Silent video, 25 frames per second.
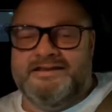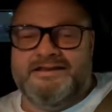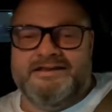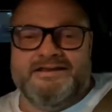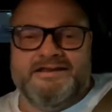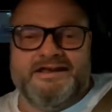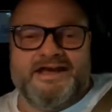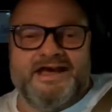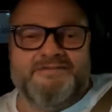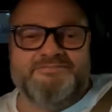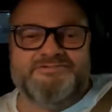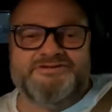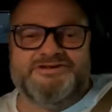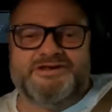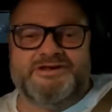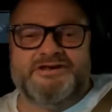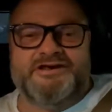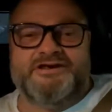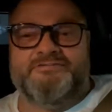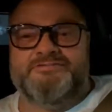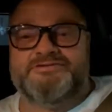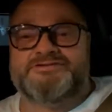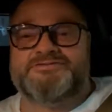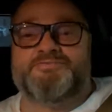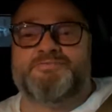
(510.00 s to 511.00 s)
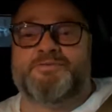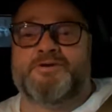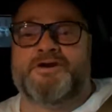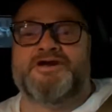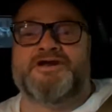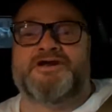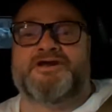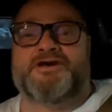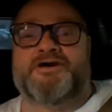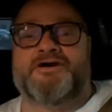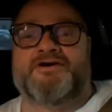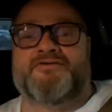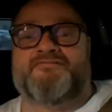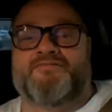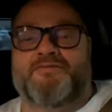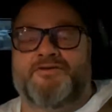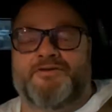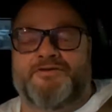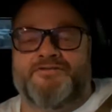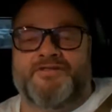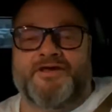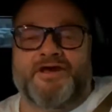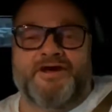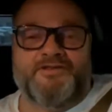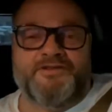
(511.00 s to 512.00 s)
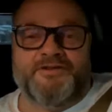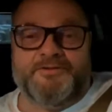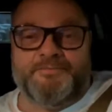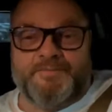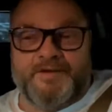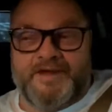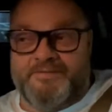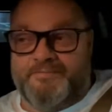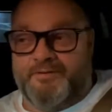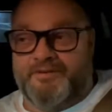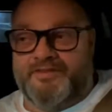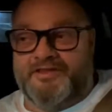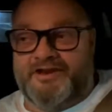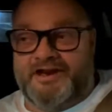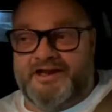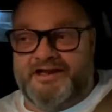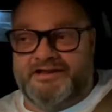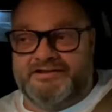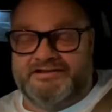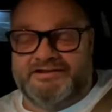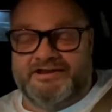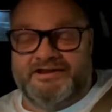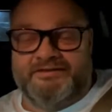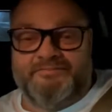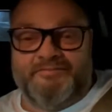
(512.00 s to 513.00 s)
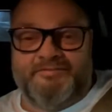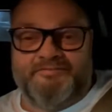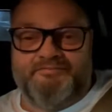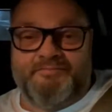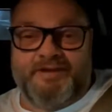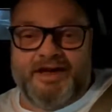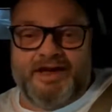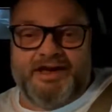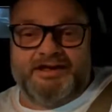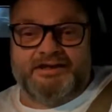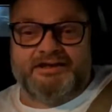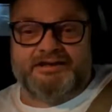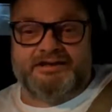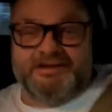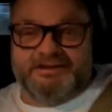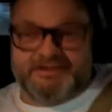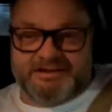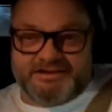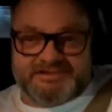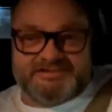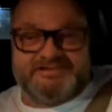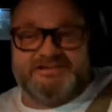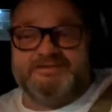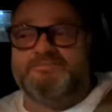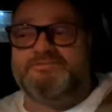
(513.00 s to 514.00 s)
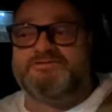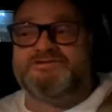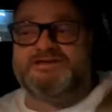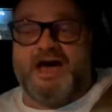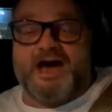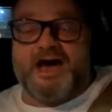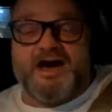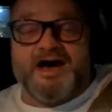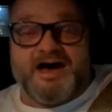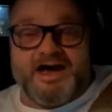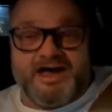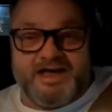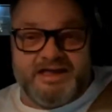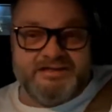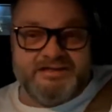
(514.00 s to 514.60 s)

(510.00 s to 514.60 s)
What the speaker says: I'm sure it was pre-cooked for the other people that eat there, but my goodness, it was hot.